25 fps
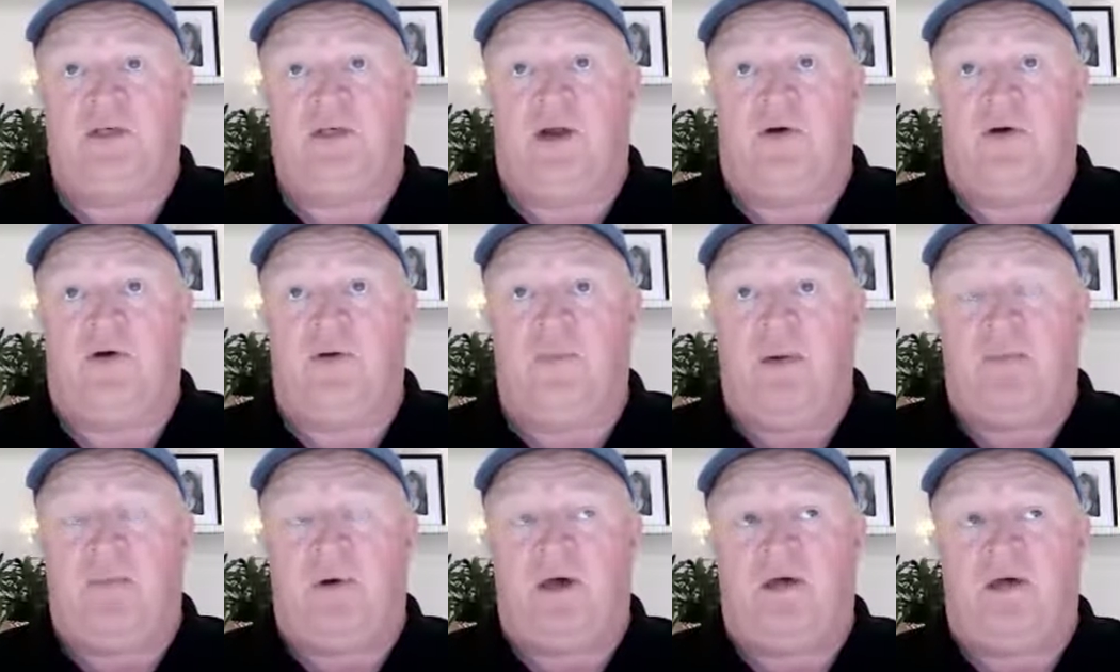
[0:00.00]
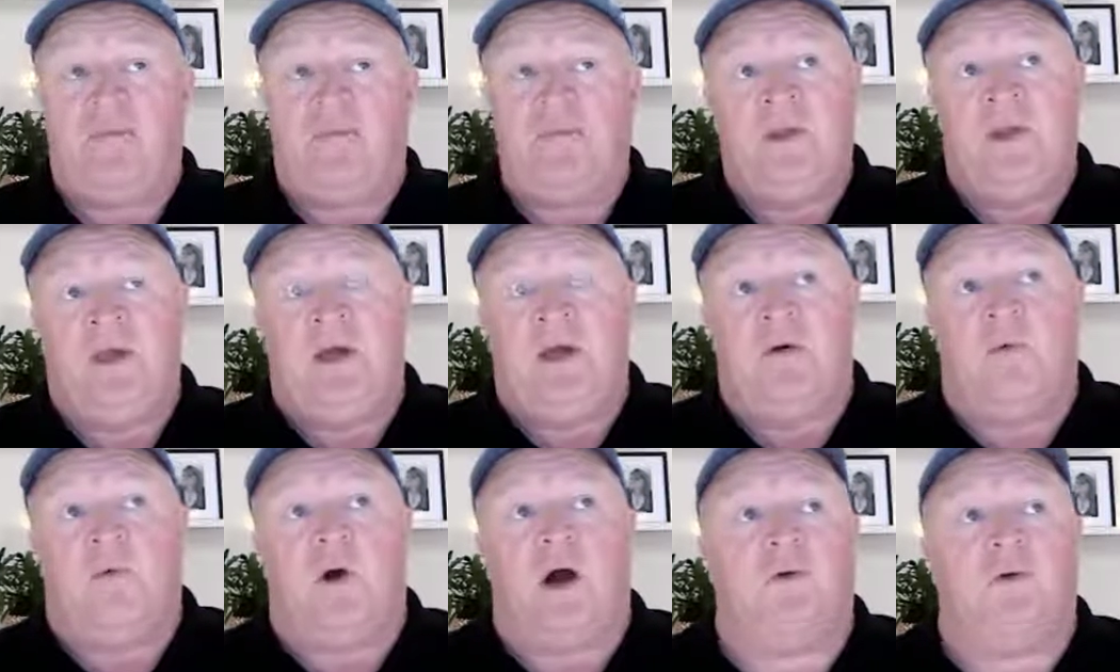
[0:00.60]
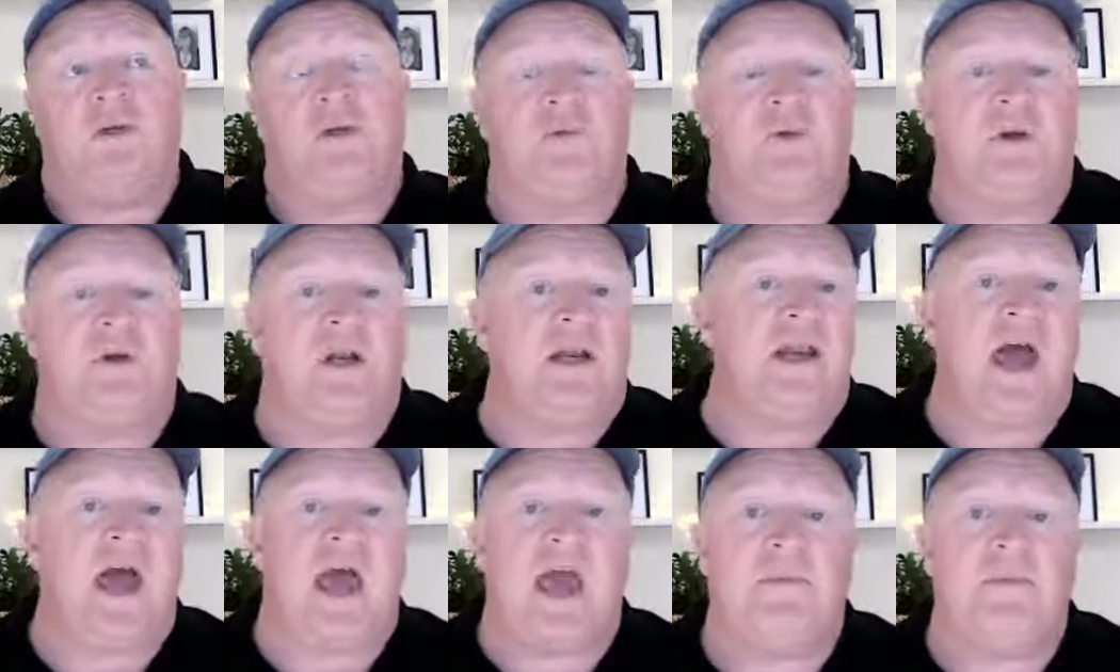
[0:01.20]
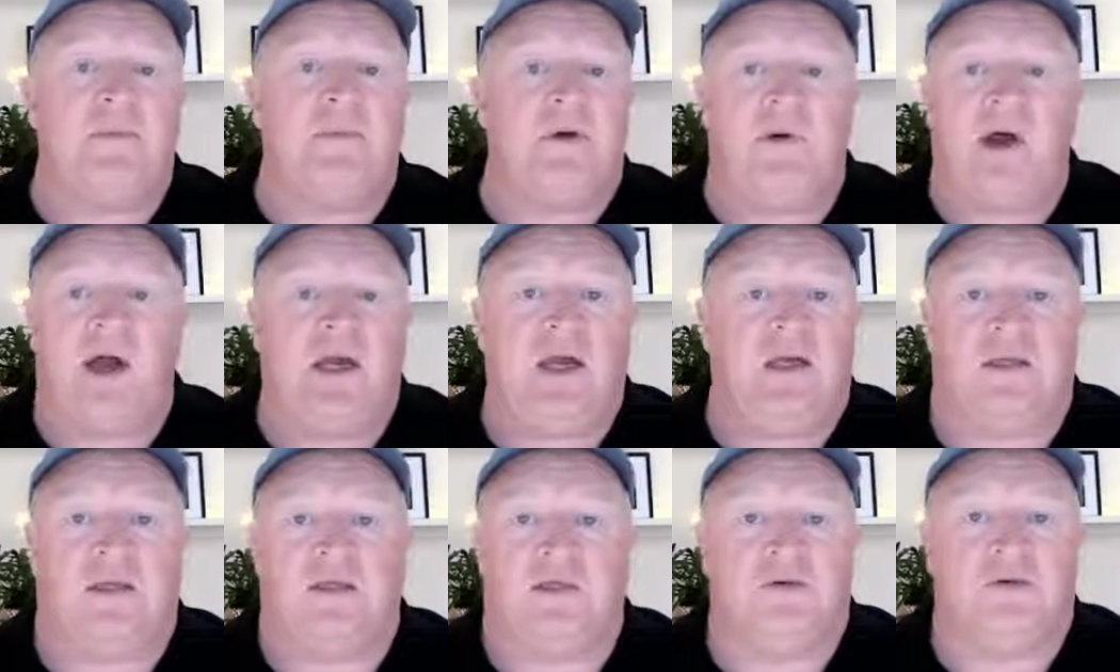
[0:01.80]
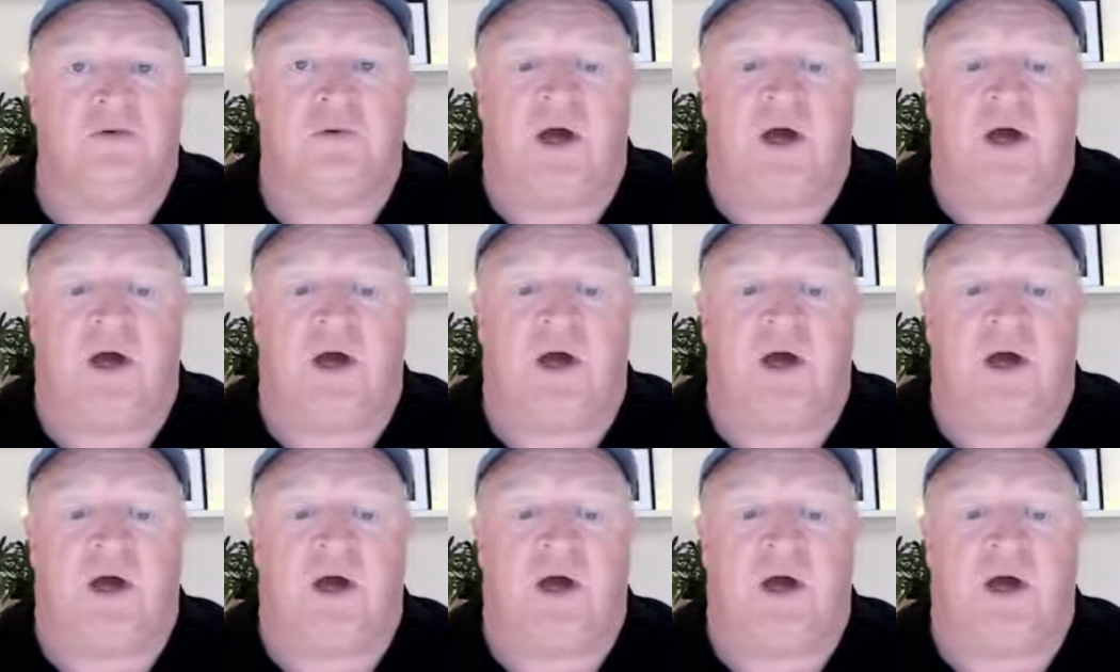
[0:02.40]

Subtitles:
Now remember, why would you want to name a range?